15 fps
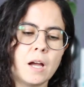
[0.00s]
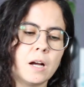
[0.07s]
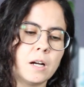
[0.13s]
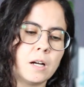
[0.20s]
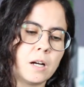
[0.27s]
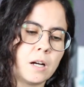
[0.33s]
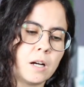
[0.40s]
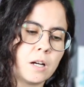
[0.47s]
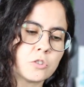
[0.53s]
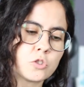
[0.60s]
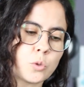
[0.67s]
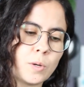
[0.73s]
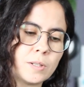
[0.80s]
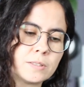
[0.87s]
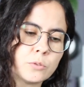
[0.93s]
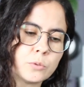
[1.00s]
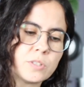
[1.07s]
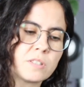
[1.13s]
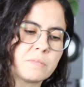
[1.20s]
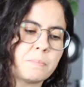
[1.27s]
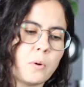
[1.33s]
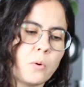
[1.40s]
So until
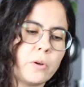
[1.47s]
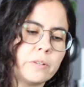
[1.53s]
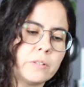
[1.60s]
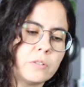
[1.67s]
this point,